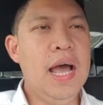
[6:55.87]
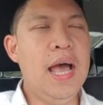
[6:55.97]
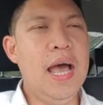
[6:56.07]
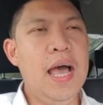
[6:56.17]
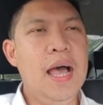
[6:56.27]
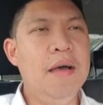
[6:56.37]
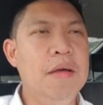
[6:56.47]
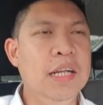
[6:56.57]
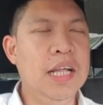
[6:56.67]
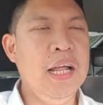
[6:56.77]

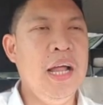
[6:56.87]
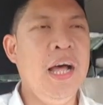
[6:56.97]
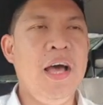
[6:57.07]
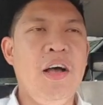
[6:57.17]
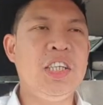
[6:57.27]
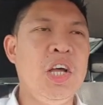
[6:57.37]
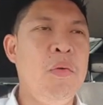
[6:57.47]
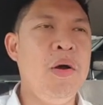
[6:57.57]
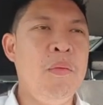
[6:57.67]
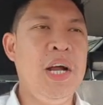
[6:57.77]
and then I asked her
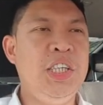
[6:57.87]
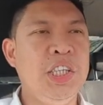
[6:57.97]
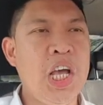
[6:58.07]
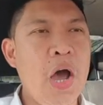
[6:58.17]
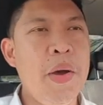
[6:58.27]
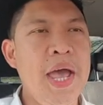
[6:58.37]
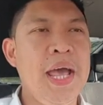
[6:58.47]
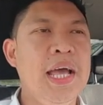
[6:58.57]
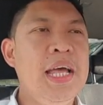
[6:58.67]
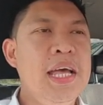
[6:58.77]
where she's
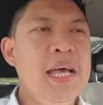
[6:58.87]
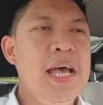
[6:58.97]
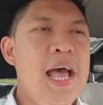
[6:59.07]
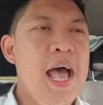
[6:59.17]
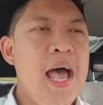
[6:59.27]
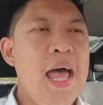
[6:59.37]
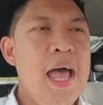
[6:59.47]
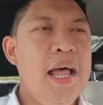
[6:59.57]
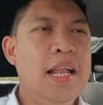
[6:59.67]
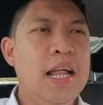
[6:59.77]
going,
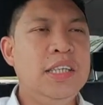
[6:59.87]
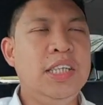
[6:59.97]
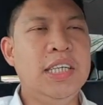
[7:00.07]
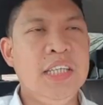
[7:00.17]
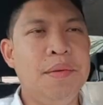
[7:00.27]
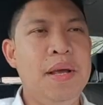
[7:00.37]
and then she said to